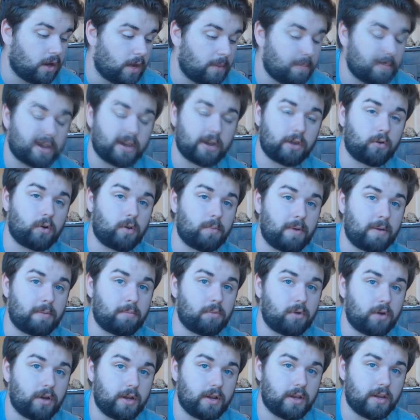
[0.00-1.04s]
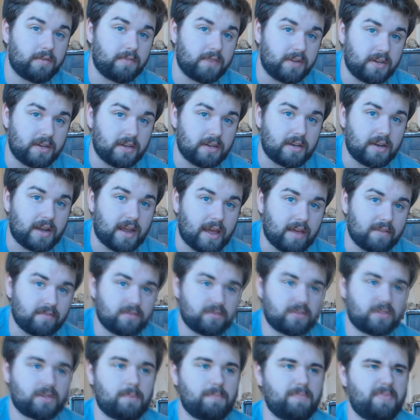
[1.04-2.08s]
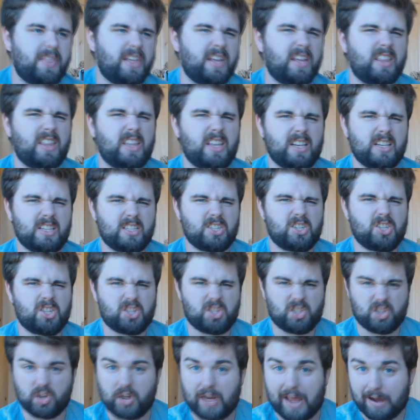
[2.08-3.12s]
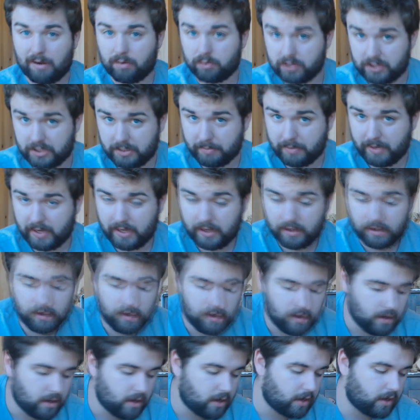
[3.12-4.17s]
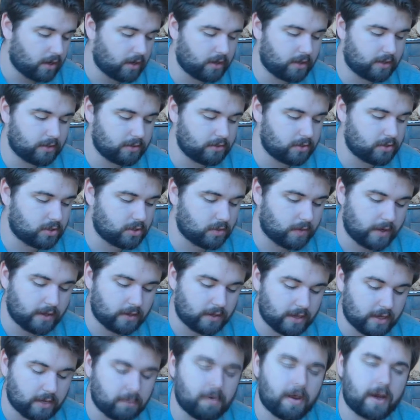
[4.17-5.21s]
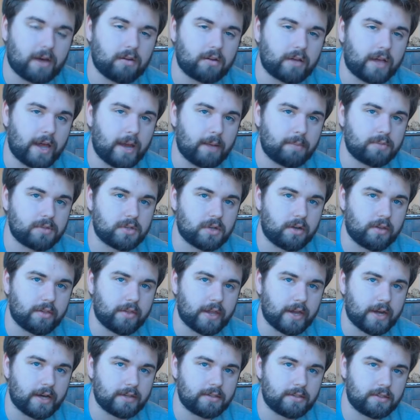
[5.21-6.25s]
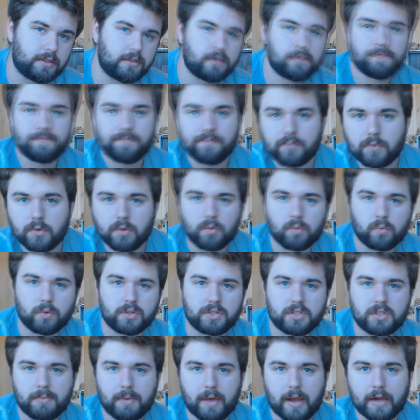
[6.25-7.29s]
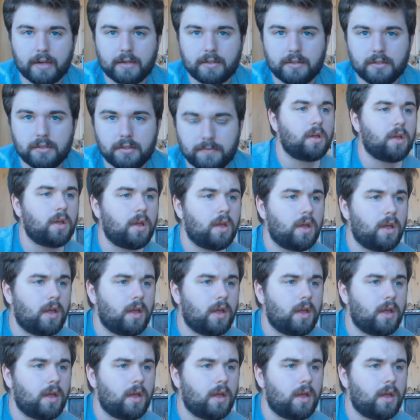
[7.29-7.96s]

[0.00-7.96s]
am I going to remember it if it didn't have something that stood out to me? And so I like bottle caps on that respect.